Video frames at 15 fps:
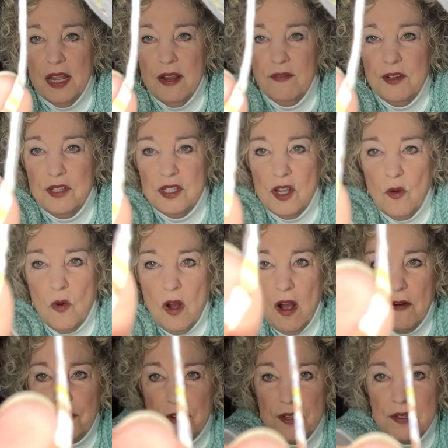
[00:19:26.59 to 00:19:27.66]
every so
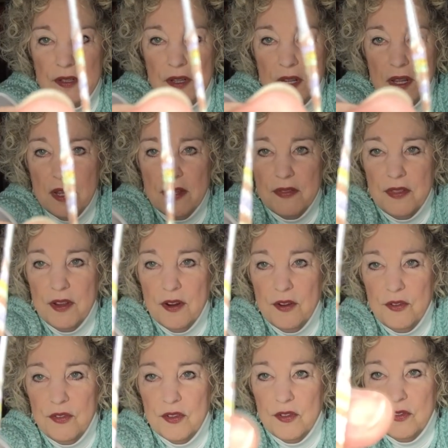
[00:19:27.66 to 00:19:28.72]
often,
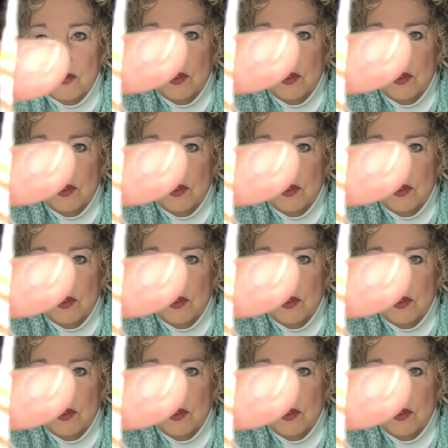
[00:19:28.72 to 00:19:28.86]
there's this